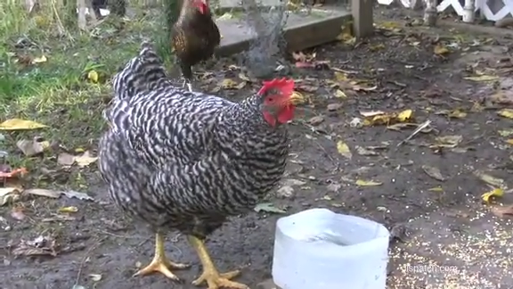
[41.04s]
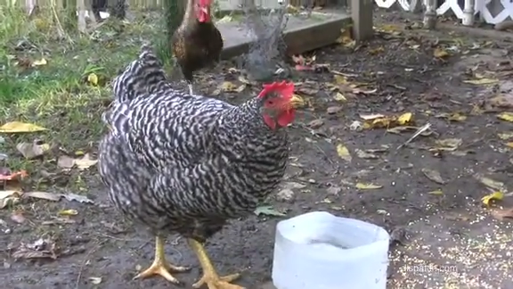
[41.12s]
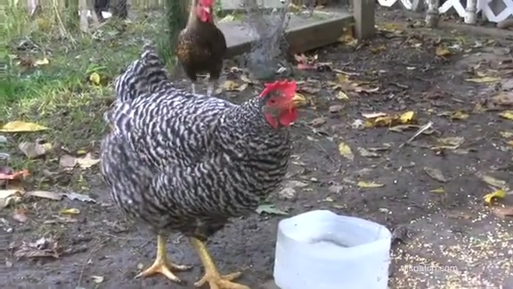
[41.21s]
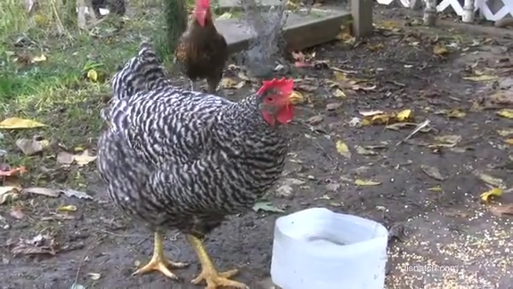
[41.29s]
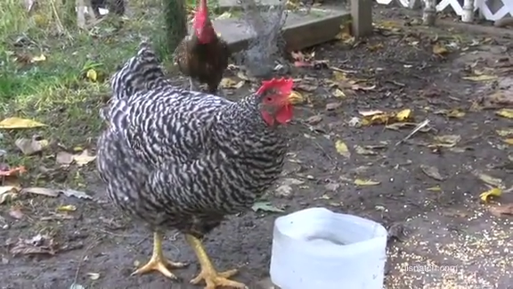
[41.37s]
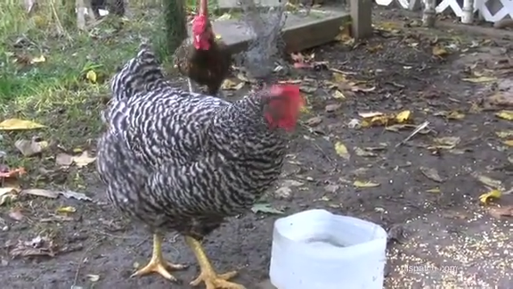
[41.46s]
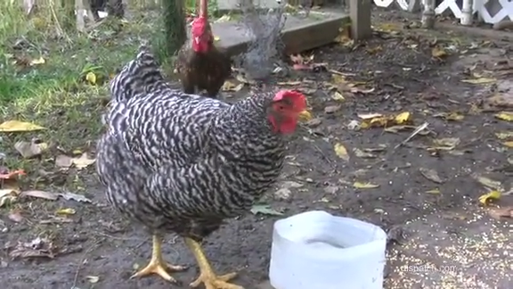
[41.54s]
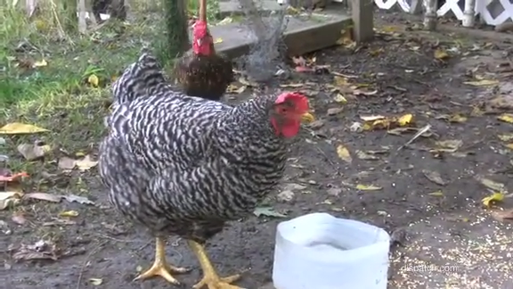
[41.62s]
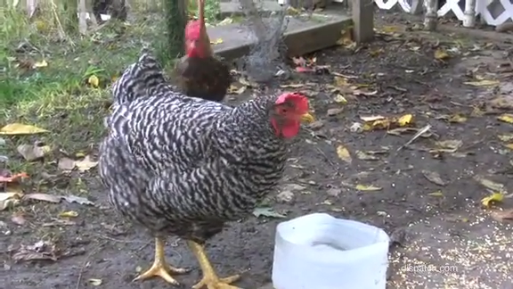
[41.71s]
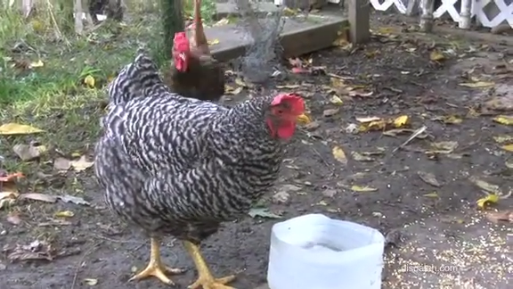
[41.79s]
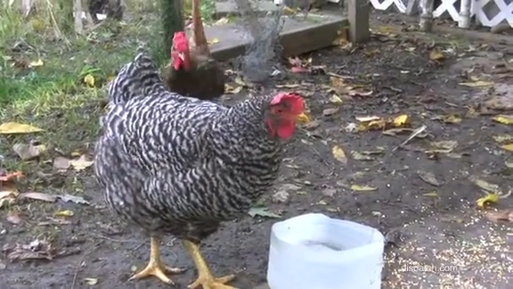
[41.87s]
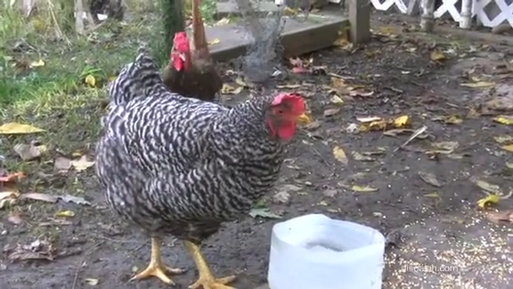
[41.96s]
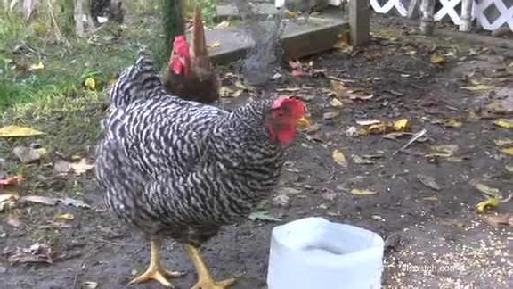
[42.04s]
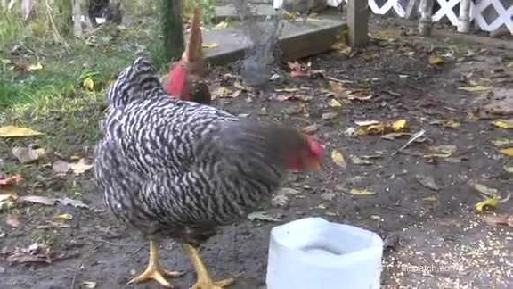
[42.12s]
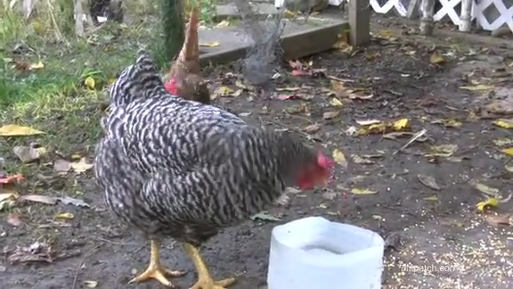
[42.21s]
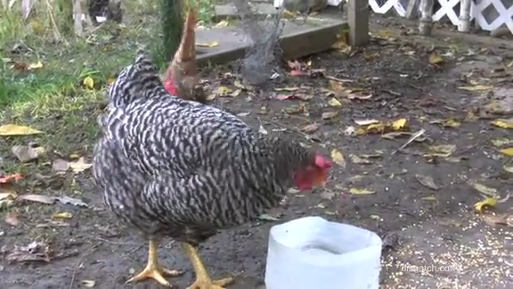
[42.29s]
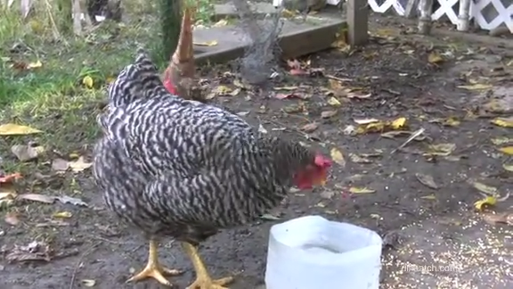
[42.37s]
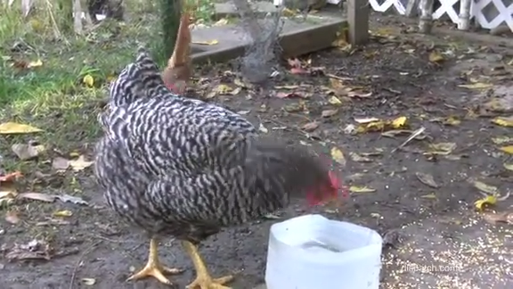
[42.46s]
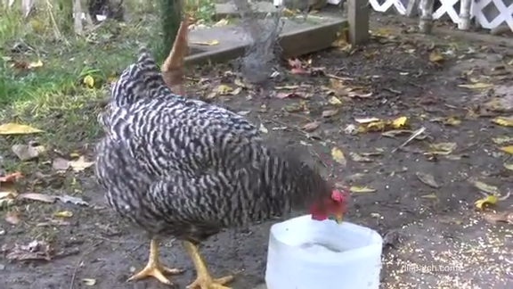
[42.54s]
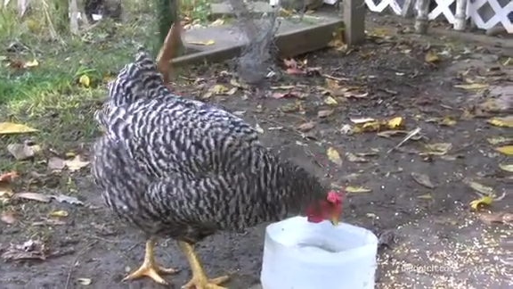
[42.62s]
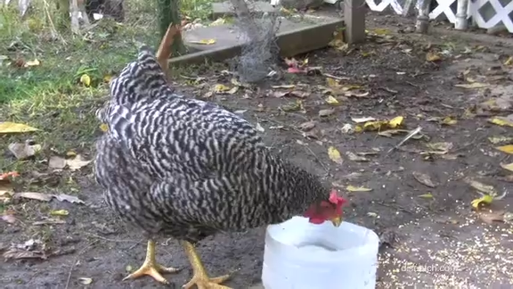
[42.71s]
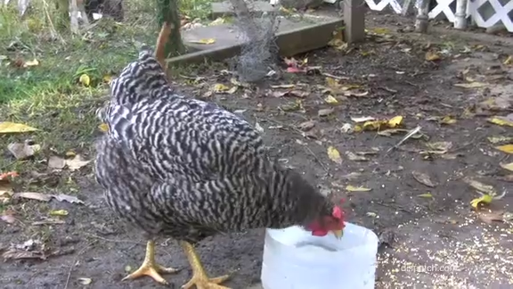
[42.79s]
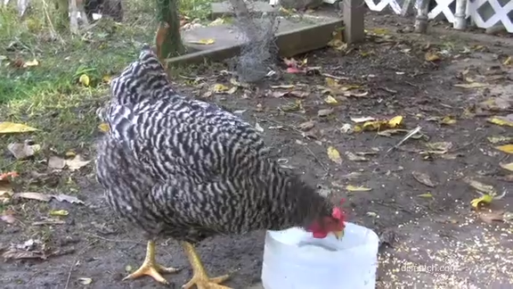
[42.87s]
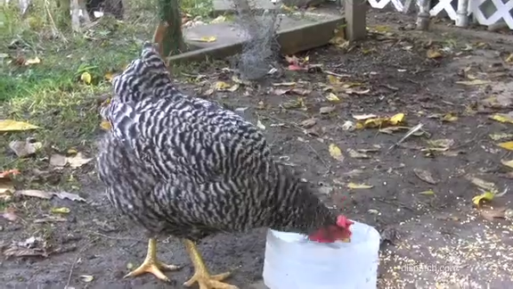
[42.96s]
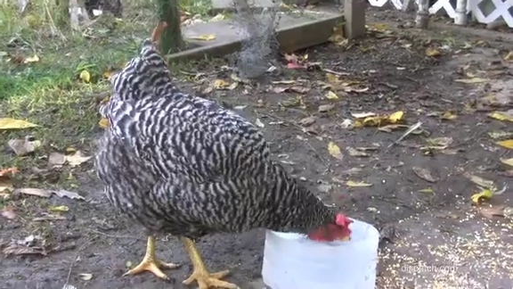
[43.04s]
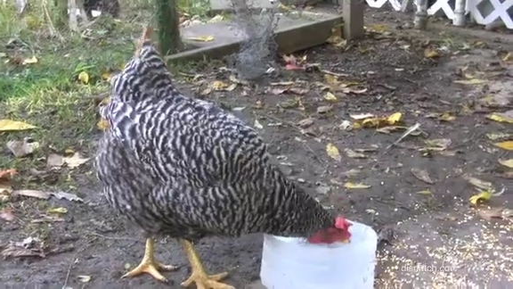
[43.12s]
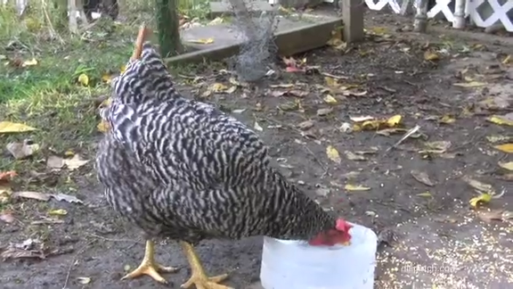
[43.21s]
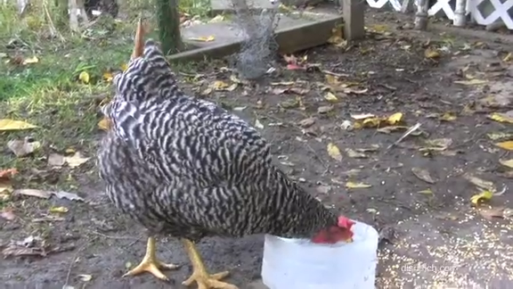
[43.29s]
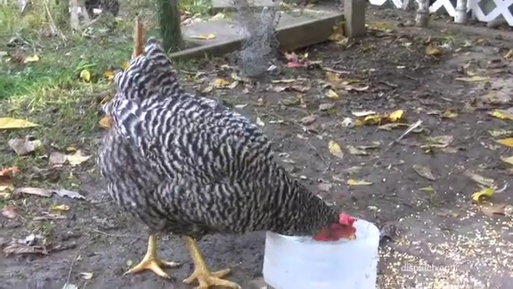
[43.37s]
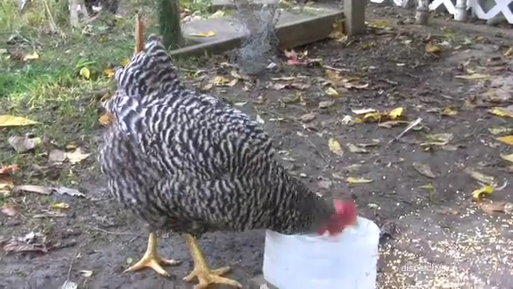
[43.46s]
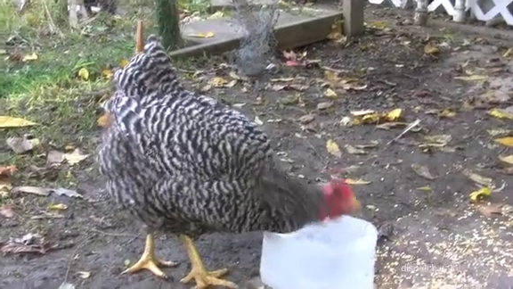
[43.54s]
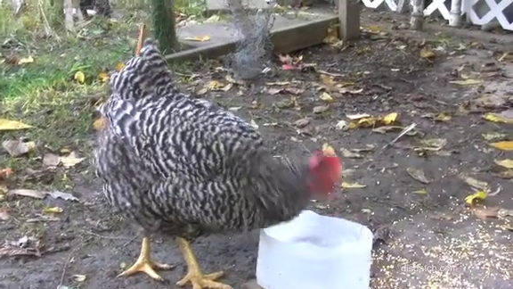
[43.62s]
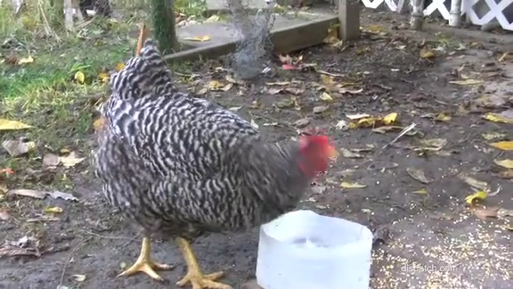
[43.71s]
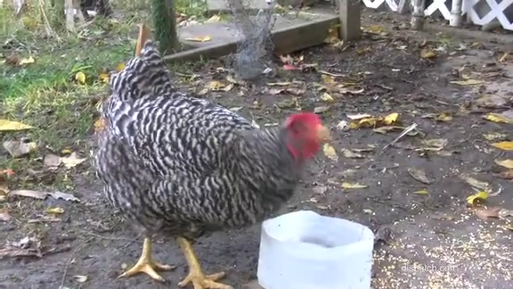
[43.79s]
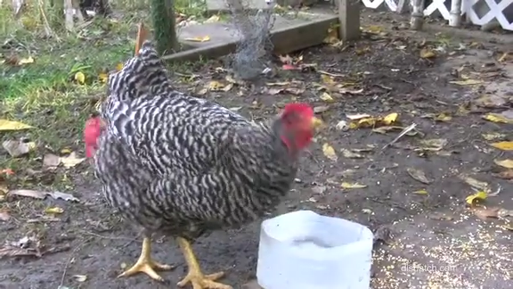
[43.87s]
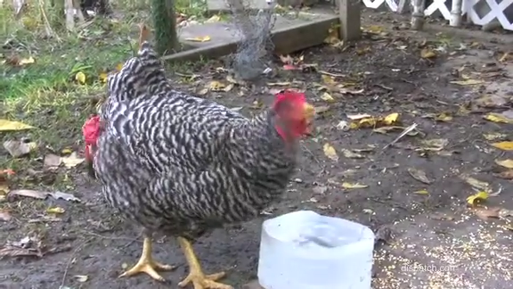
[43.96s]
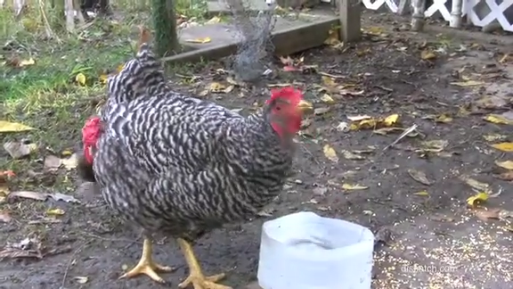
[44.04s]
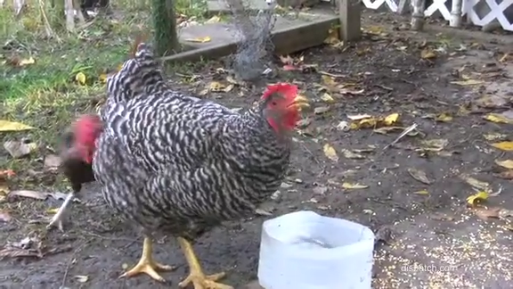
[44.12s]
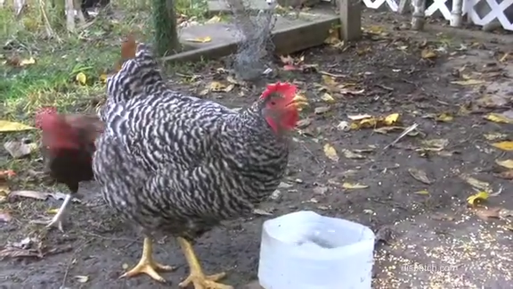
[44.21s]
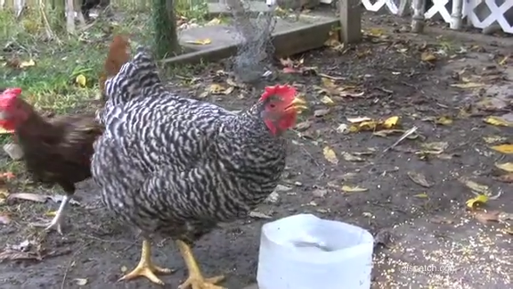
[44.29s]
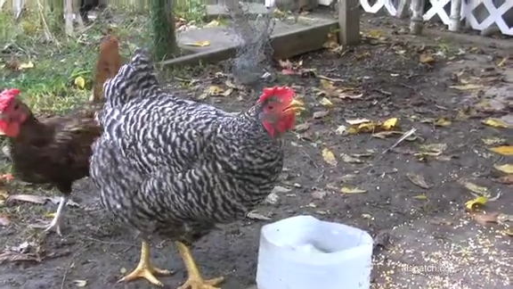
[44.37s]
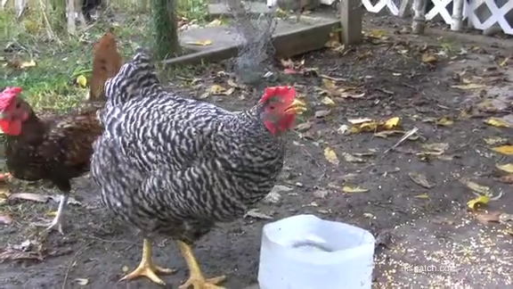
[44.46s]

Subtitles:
[unreadable: no face in view]